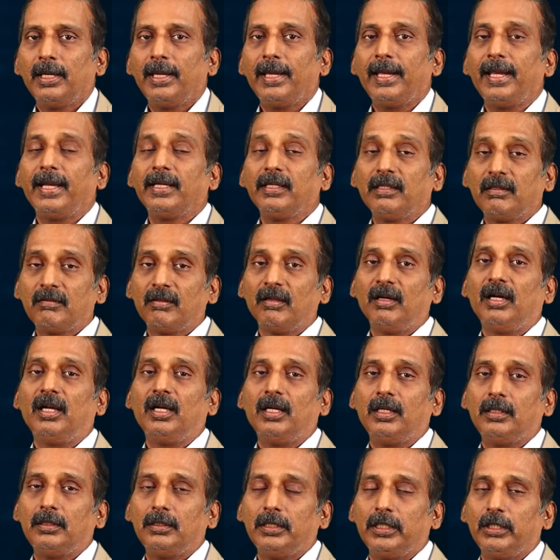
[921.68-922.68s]
And
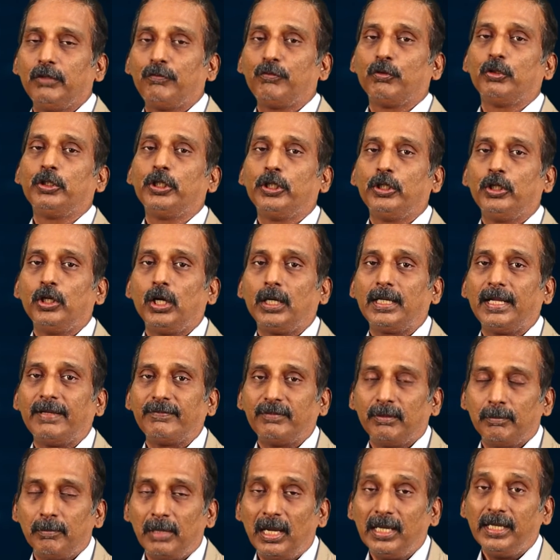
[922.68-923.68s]
third, if you did not have
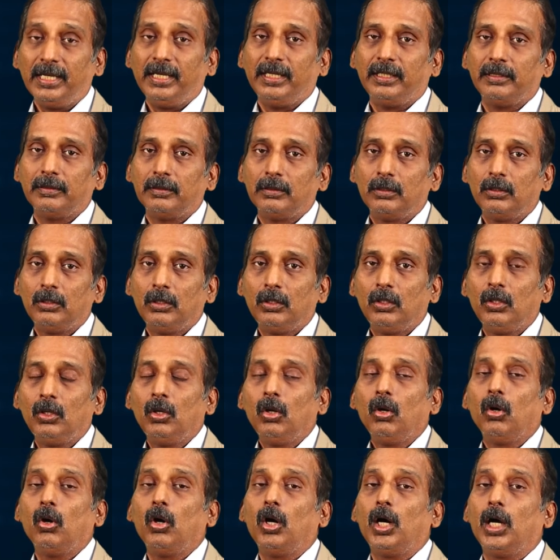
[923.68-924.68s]
the money
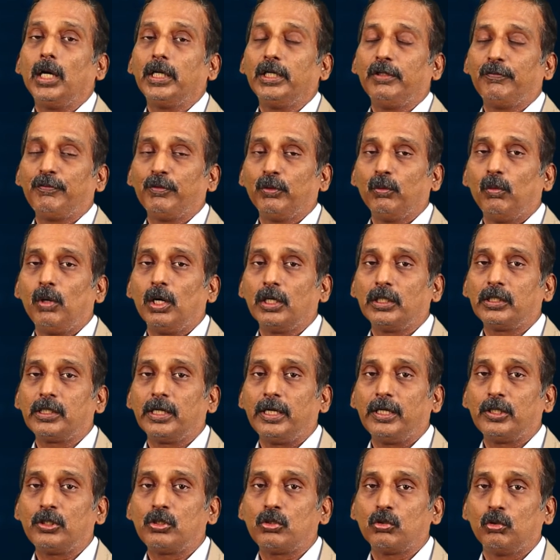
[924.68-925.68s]
or if you
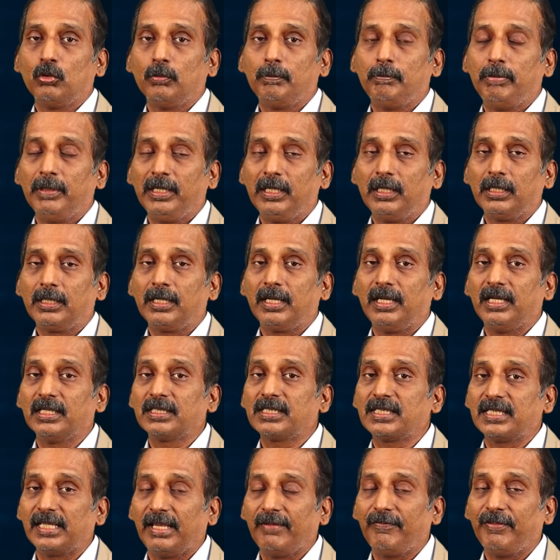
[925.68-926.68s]
wanted to build a
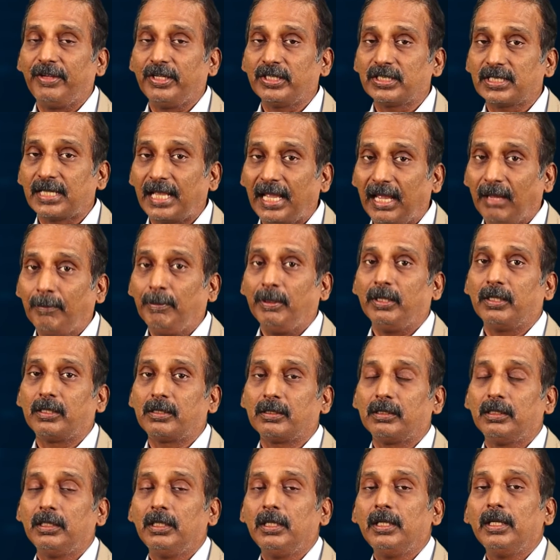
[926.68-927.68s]
savings
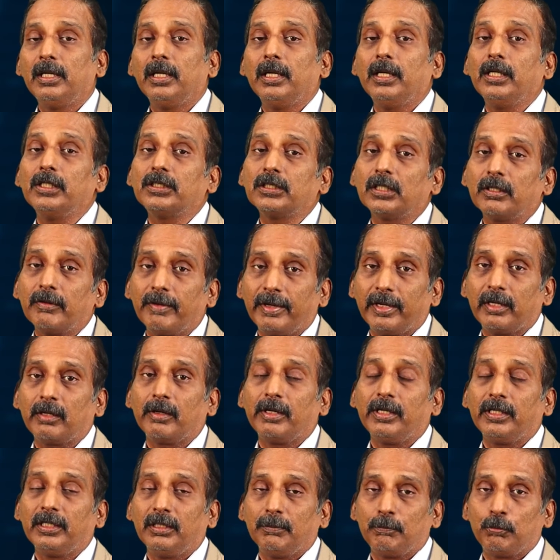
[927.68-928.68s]
habit, is a
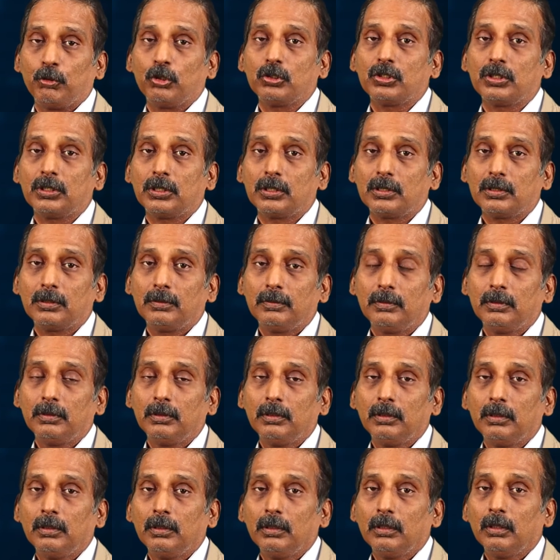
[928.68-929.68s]
recurring deposit,
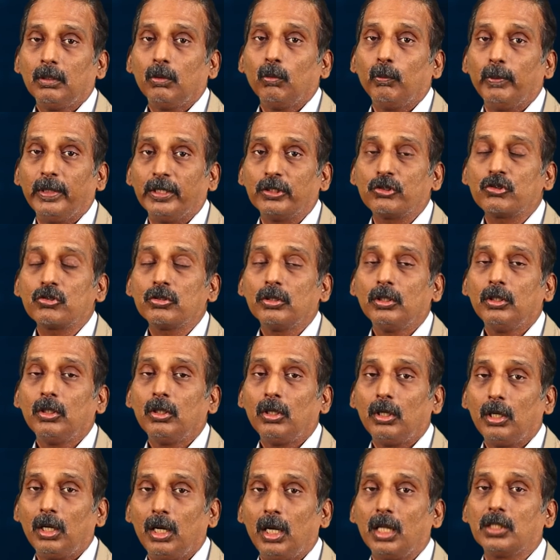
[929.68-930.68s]
which
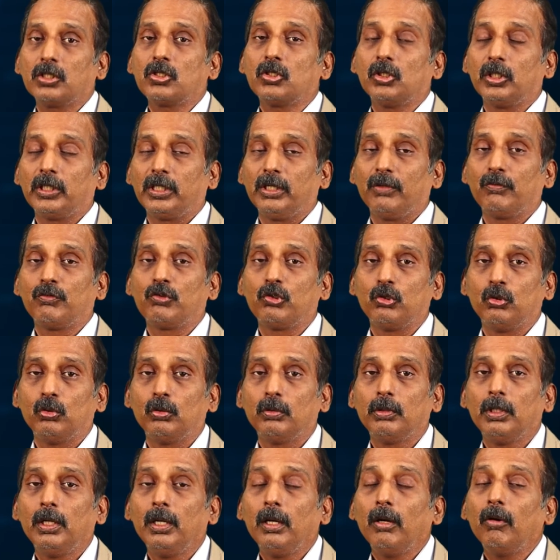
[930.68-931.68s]
also gives
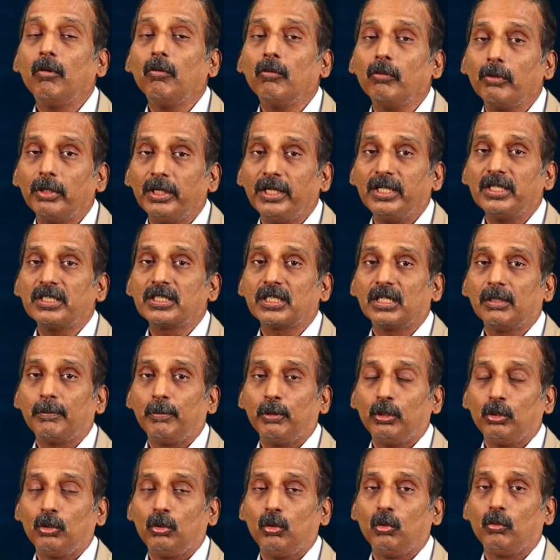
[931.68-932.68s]
you
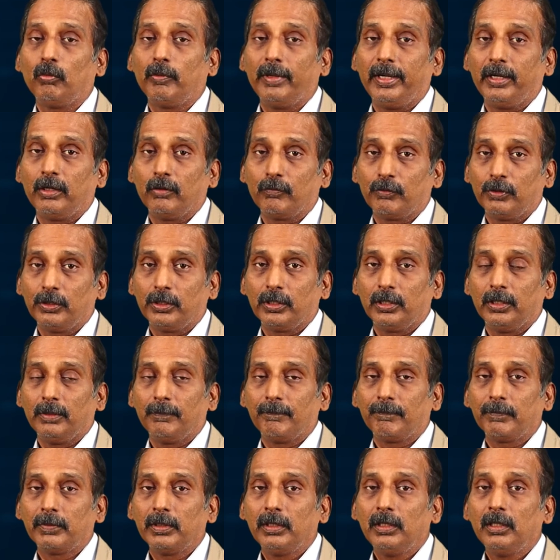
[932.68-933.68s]
reasonable good rate of
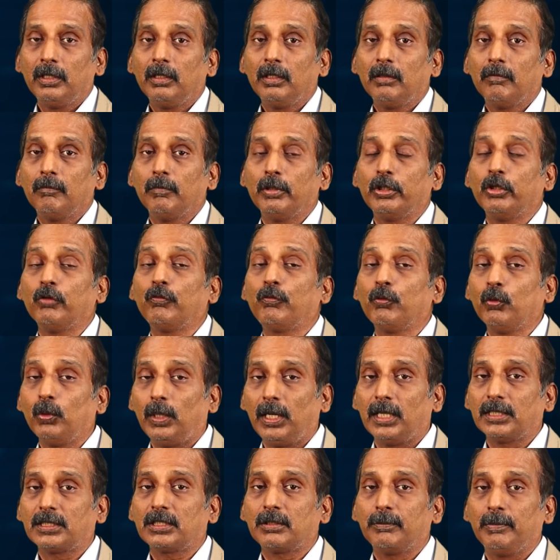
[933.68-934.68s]
return. But if you
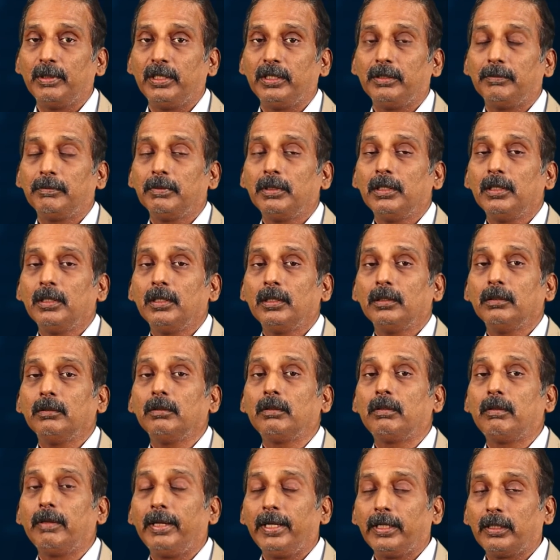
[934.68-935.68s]
ask me, the
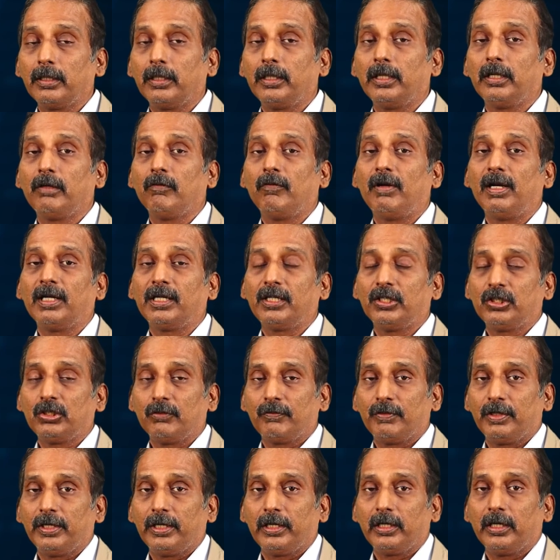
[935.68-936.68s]
greater advantage
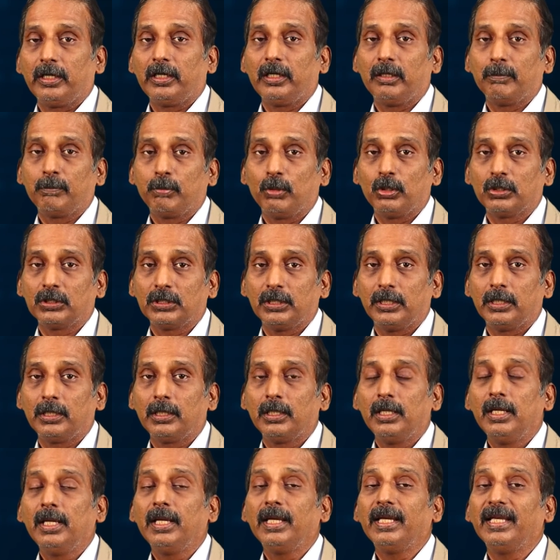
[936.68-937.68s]
of a recurring deposit
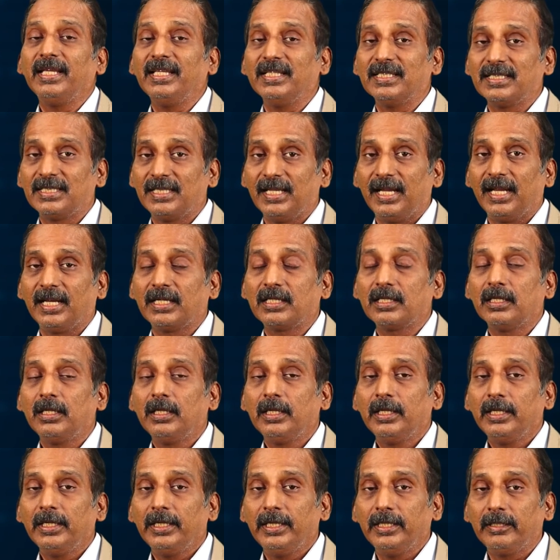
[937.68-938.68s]
is that
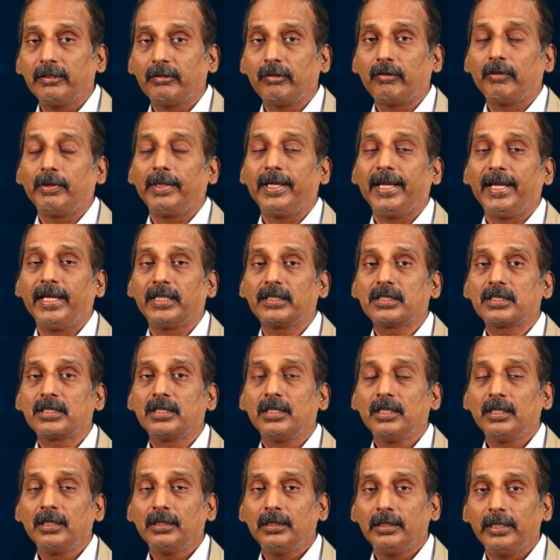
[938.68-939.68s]
it creates
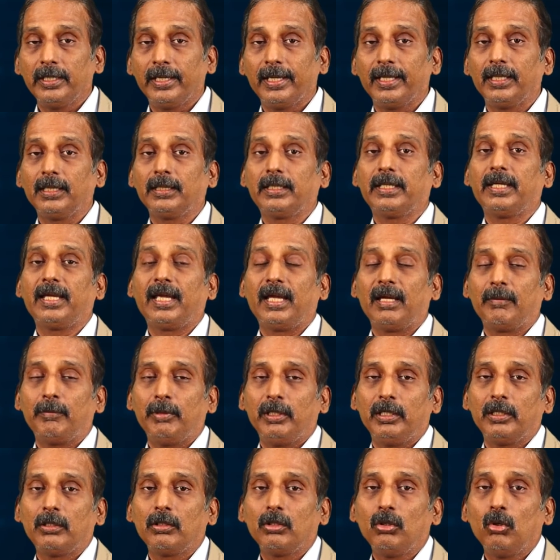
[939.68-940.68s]
the healthy
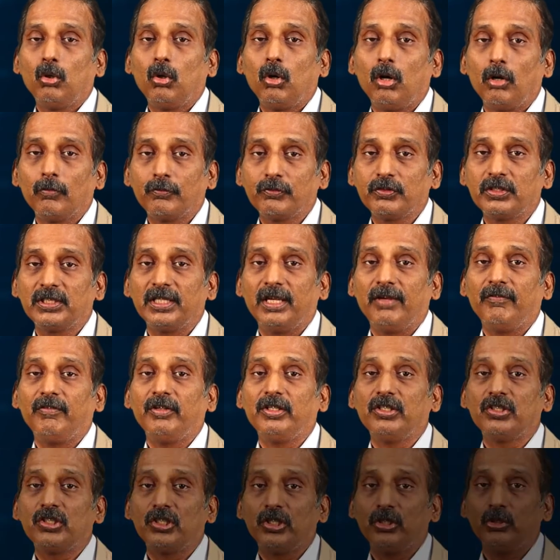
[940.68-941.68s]
habit of
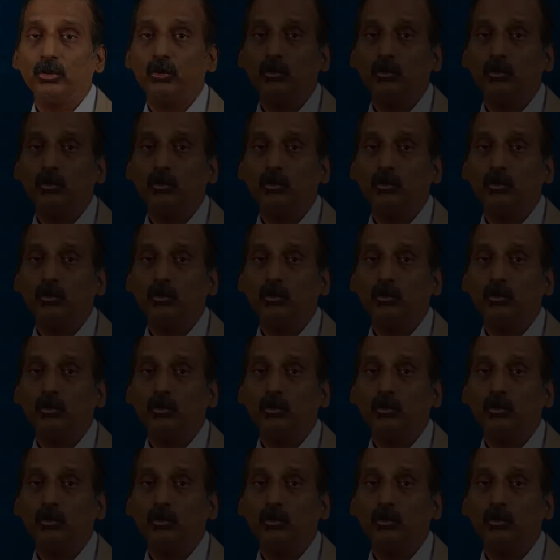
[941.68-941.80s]
savings in